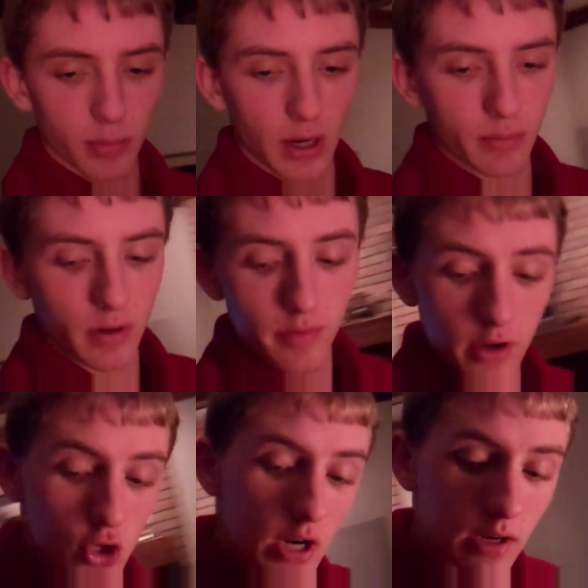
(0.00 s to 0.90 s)
But I'm going to
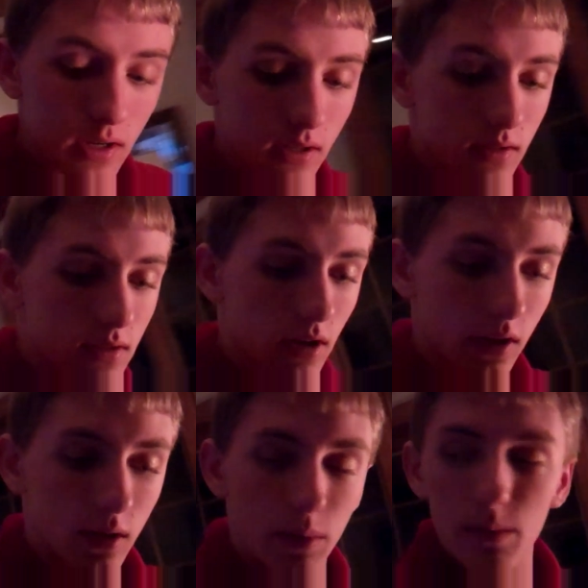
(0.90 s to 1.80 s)
finish editing and
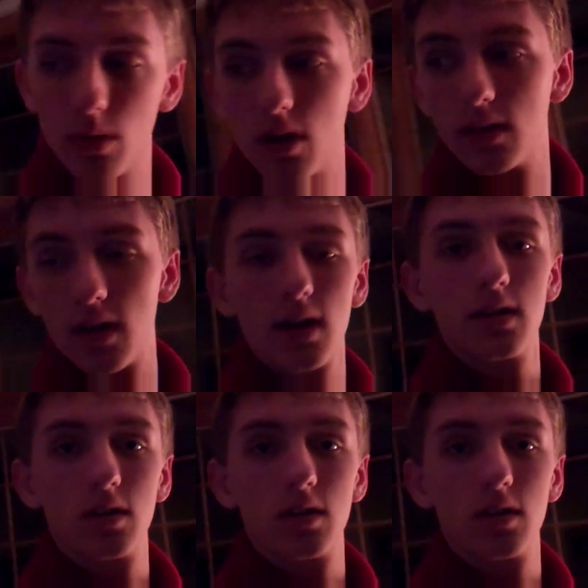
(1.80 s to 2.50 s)
talking to people online.